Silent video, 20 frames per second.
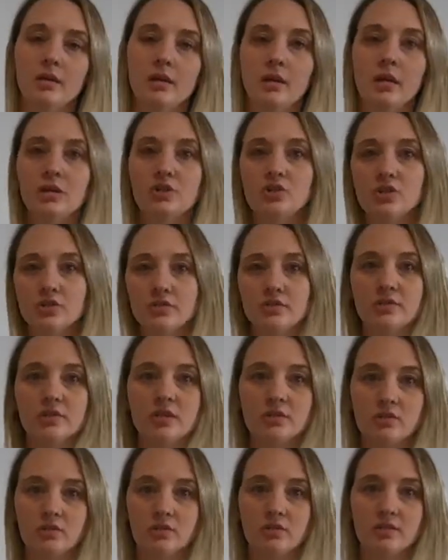issues
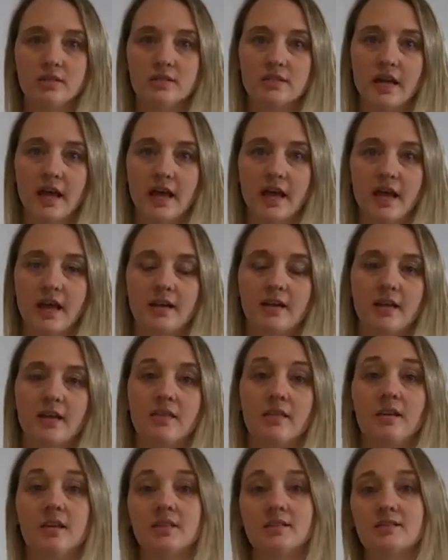that students had, and
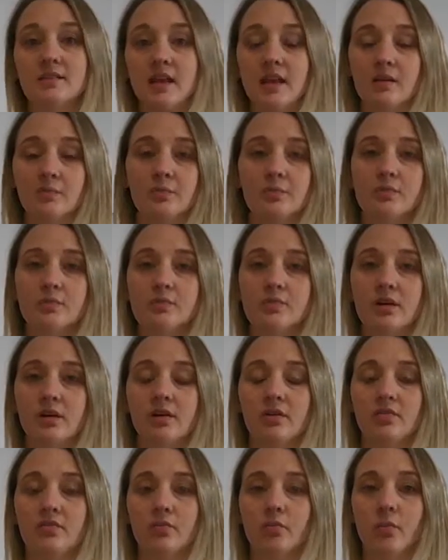then examples
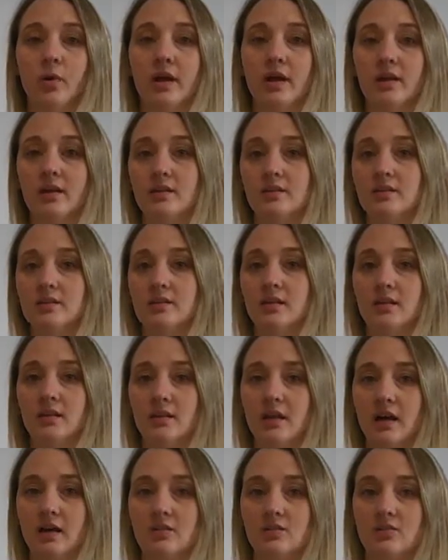of ways
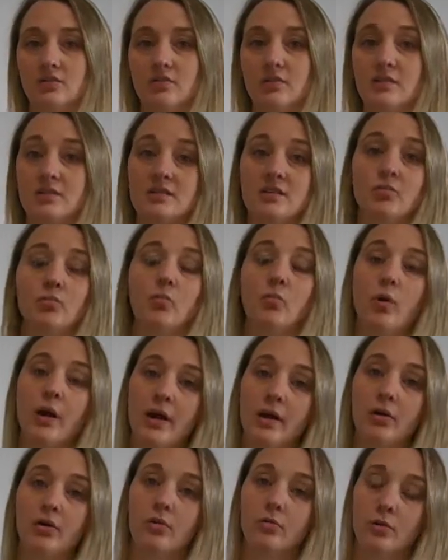that students did
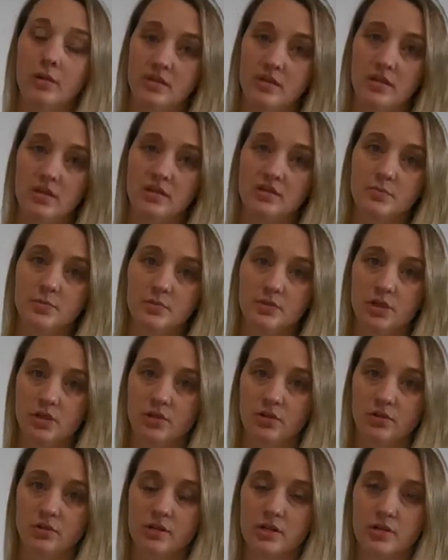well with these
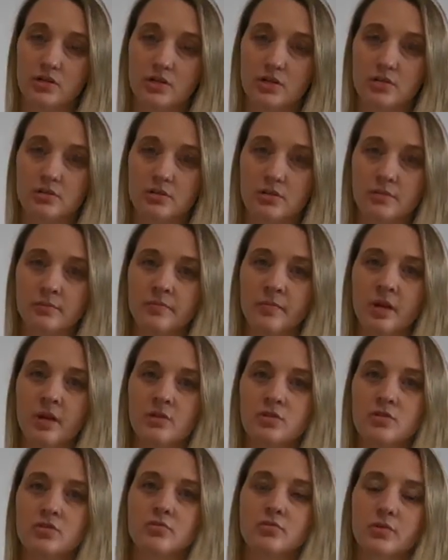particular issues.
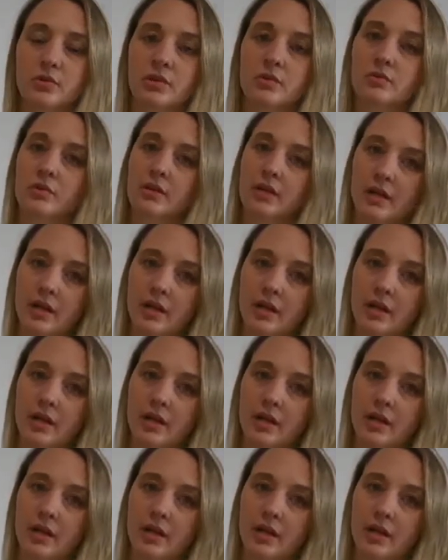So it's really, really